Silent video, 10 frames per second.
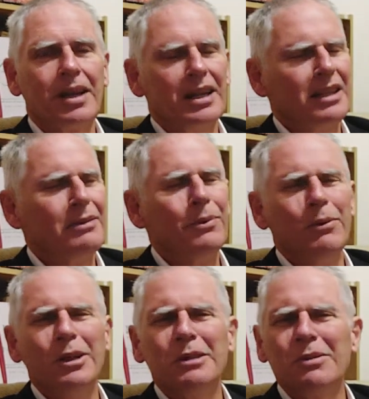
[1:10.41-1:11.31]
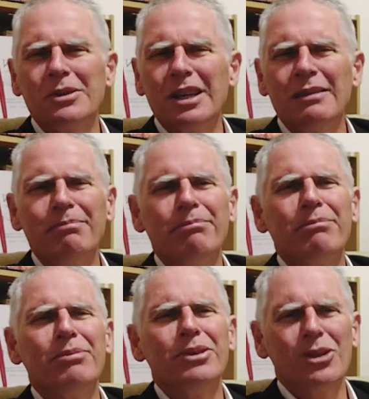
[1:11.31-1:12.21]
I had a wonderful chat.
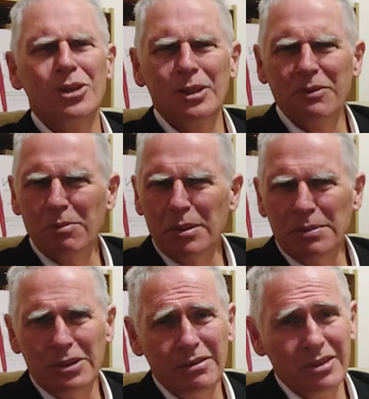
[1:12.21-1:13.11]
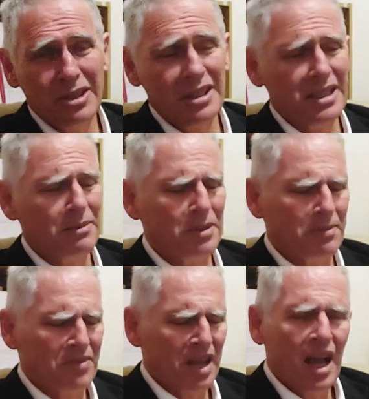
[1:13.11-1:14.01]
Beautiful people, you've got to get up there.